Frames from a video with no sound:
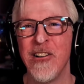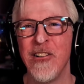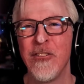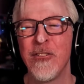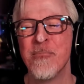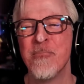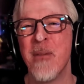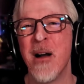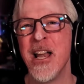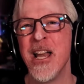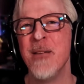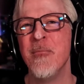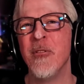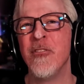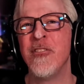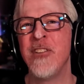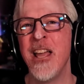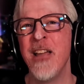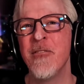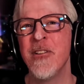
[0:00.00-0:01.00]
artists? My name
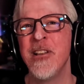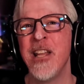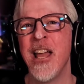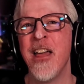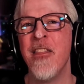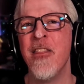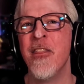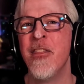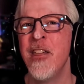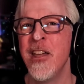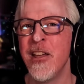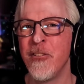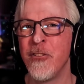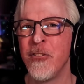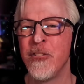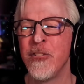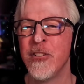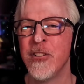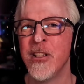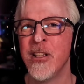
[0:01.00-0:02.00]
is David, and
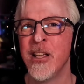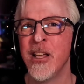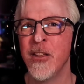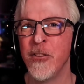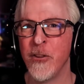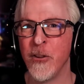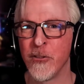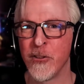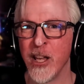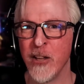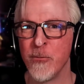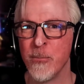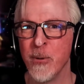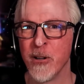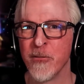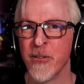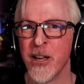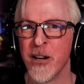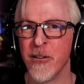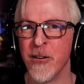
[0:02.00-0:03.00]
this is the
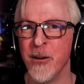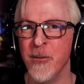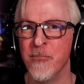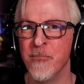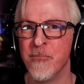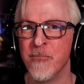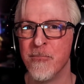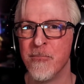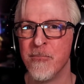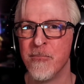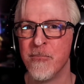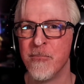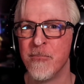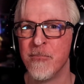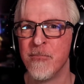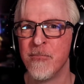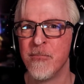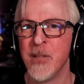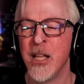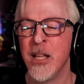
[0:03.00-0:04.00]
Sketchbook Veteran.
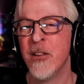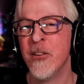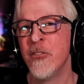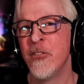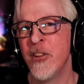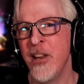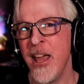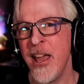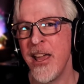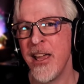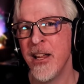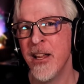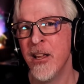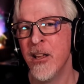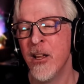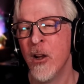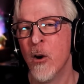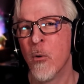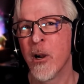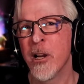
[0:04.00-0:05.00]
Today,
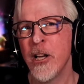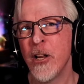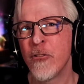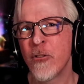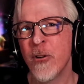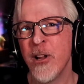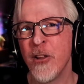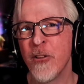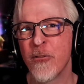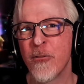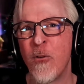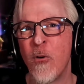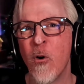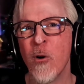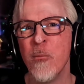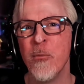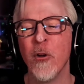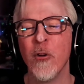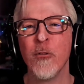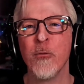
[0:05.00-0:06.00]
we're going to
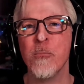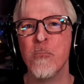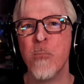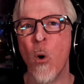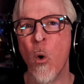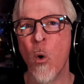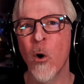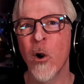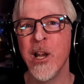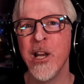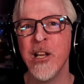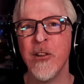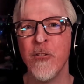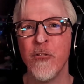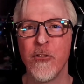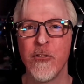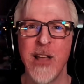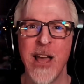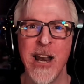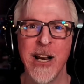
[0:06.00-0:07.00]
transform those boring
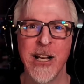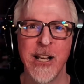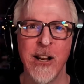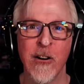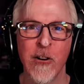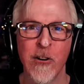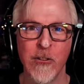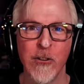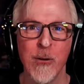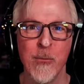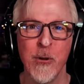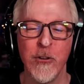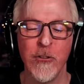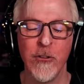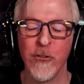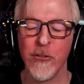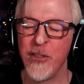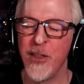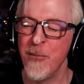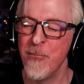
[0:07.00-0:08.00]
and static character
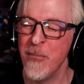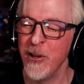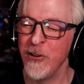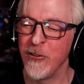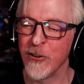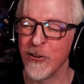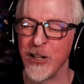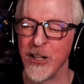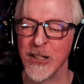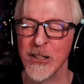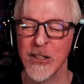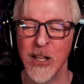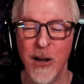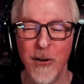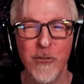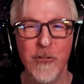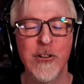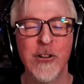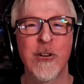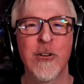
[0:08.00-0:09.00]
images that Midjourney
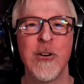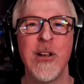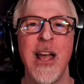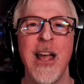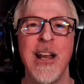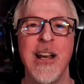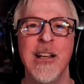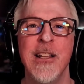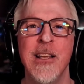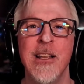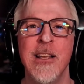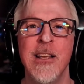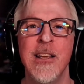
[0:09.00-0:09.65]
loves to create